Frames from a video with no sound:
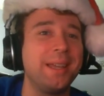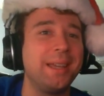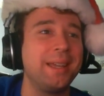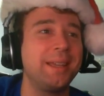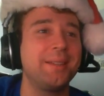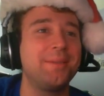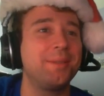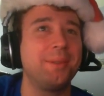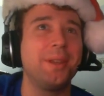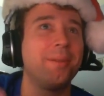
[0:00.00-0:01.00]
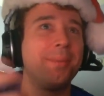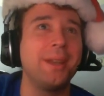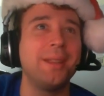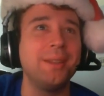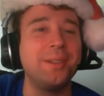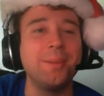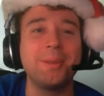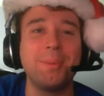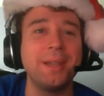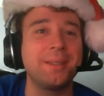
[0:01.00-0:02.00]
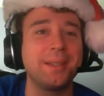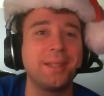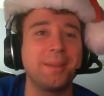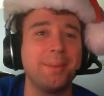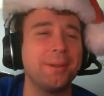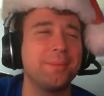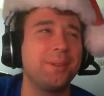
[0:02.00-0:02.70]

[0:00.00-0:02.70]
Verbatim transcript: and yeah, I've been in the YouTube space since about